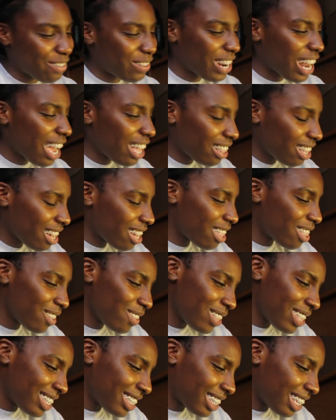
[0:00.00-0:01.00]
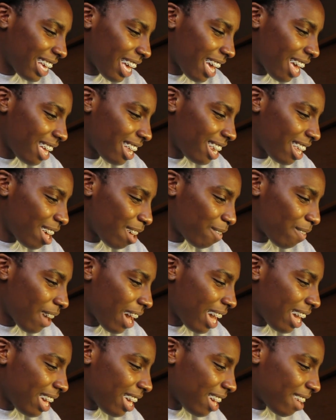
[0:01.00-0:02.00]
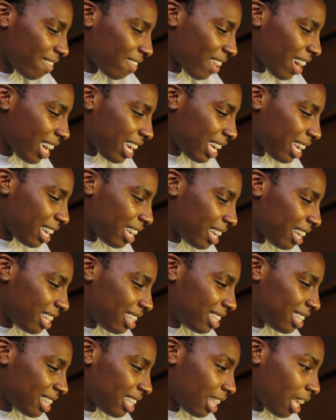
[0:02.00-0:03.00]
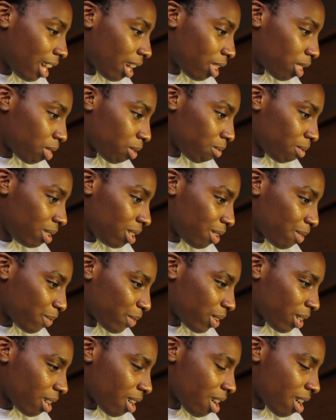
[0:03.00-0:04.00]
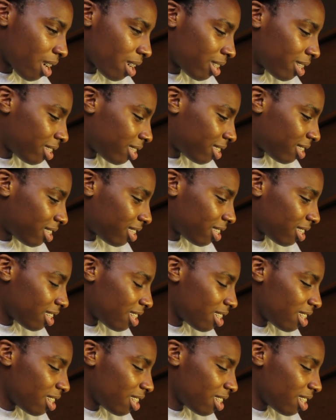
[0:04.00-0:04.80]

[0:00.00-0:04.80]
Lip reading: When I look through this again, if I did like three different cards,